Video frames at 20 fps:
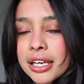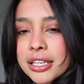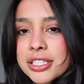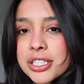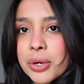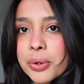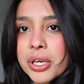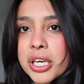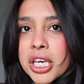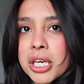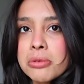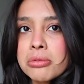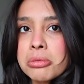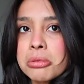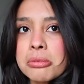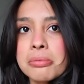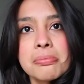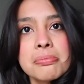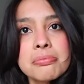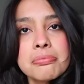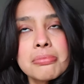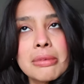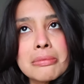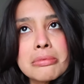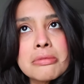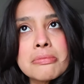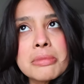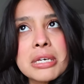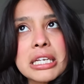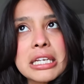so he will be
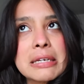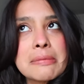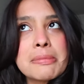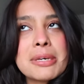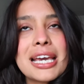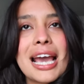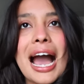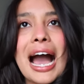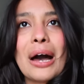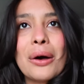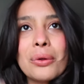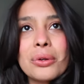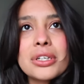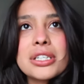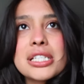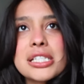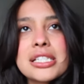maybe meeting me out